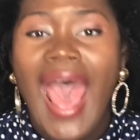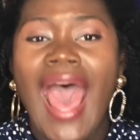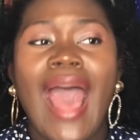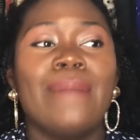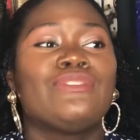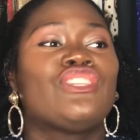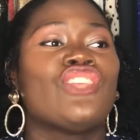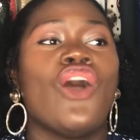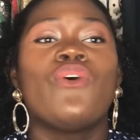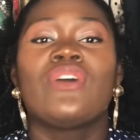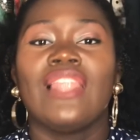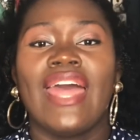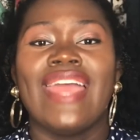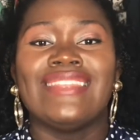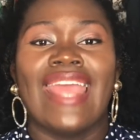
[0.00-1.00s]
I'm so
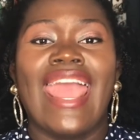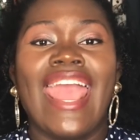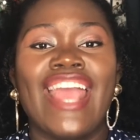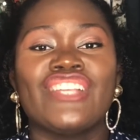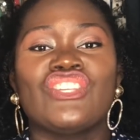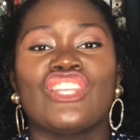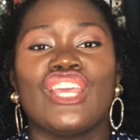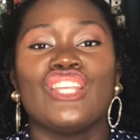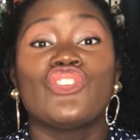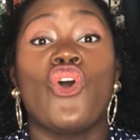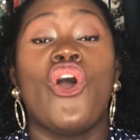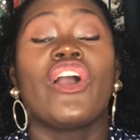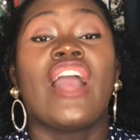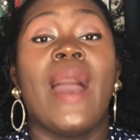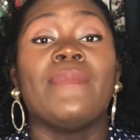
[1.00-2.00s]
glad that Ashley is
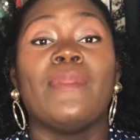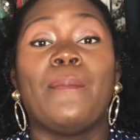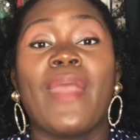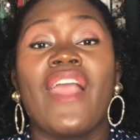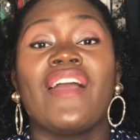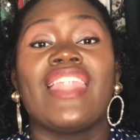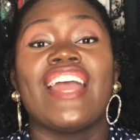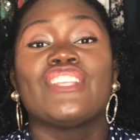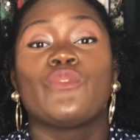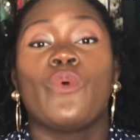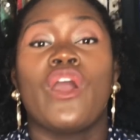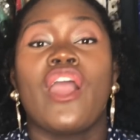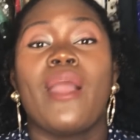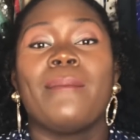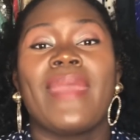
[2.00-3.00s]
gonna come to paradise
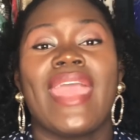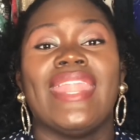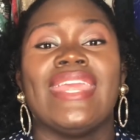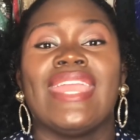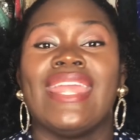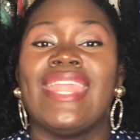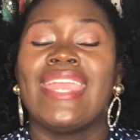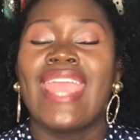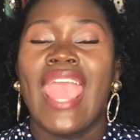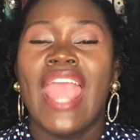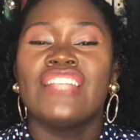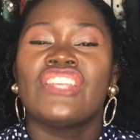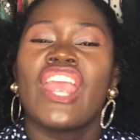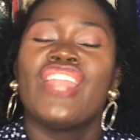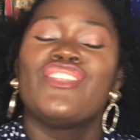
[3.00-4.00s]
with her man and get
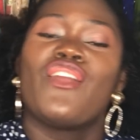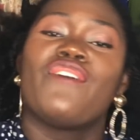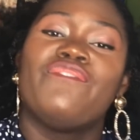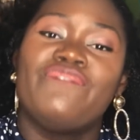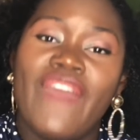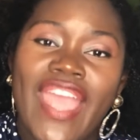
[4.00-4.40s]
engaged in your